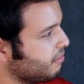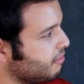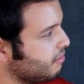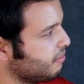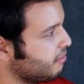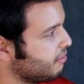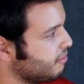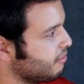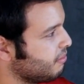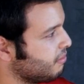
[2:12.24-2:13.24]

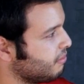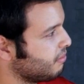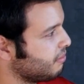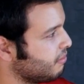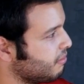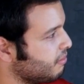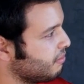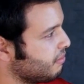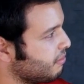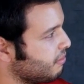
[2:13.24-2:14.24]

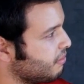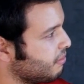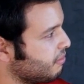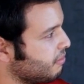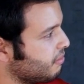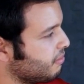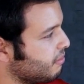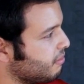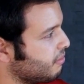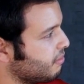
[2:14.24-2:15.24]

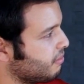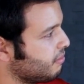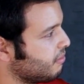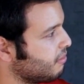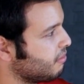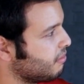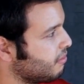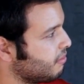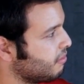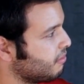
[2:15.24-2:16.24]

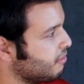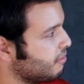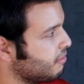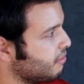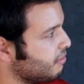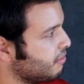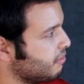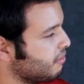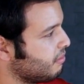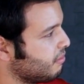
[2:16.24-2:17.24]

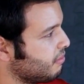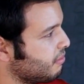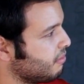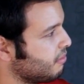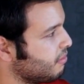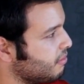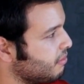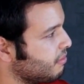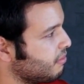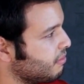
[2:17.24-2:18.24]

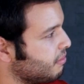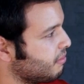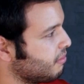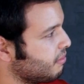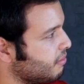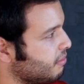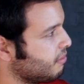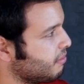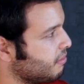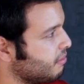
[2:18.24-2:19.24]

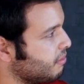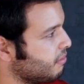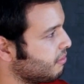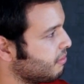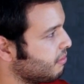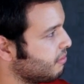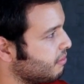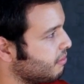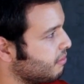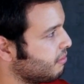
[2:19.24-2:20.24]
[no speech]